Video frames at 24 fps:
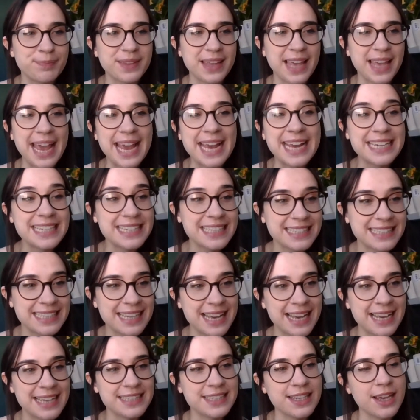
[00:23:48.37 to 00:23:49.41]
Aidan
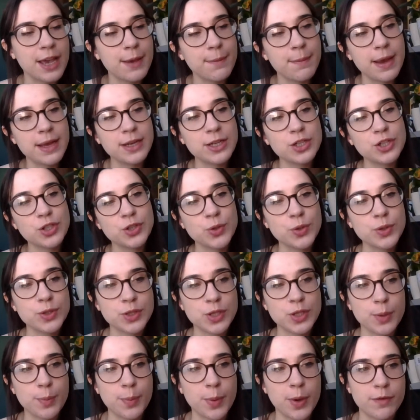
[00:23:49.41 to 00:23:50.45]
says, I made a short
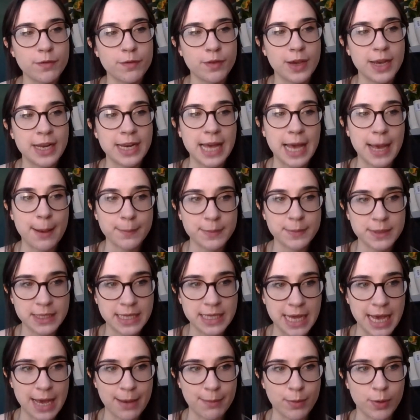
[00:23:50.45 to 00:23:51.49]
stopover in
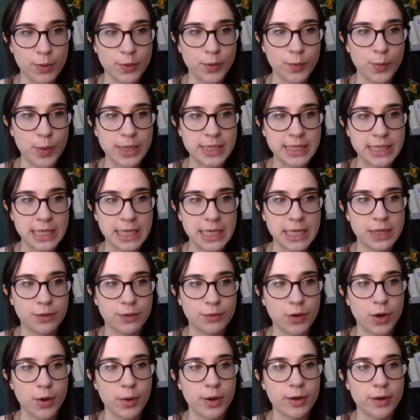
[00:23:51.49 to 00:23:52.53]
Amsterdam on the way to
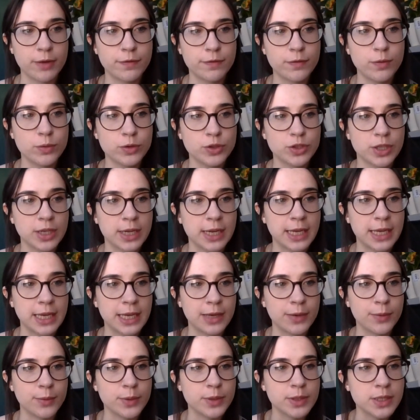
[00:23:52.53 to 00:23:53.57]
Heathrow, and unfortunately
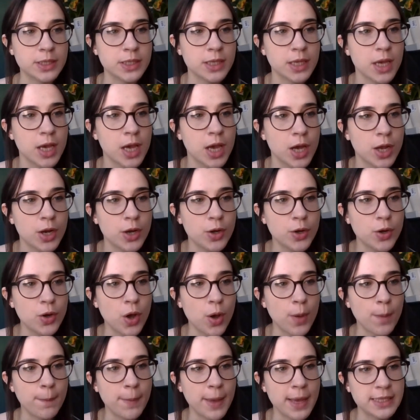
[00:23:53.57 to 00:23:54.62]
it was
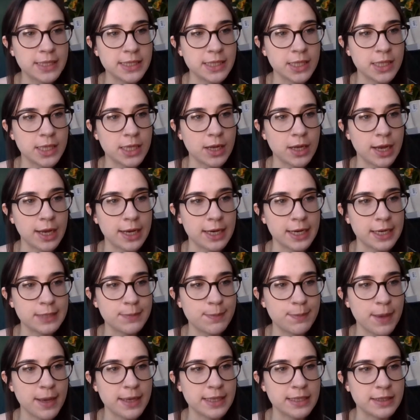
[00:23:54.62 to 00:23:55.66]
not better than I
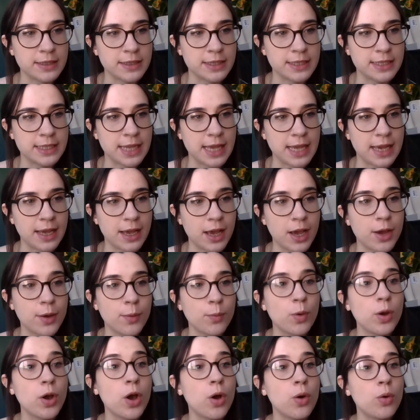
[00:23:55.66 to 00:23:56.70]
expected to say.
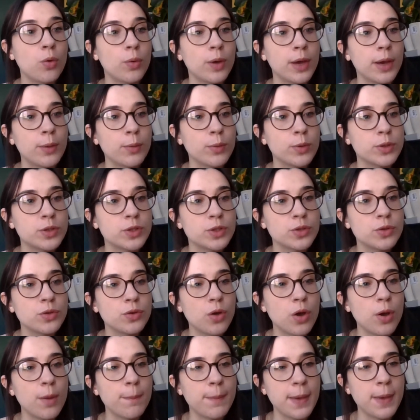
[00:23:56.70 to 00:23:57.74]
It was
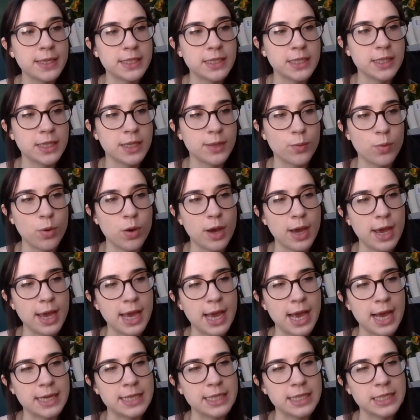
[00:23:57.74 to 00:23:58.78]
not better than what I
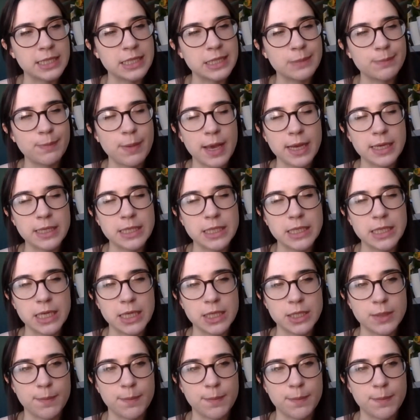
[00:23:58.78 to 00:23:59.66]
had expected it to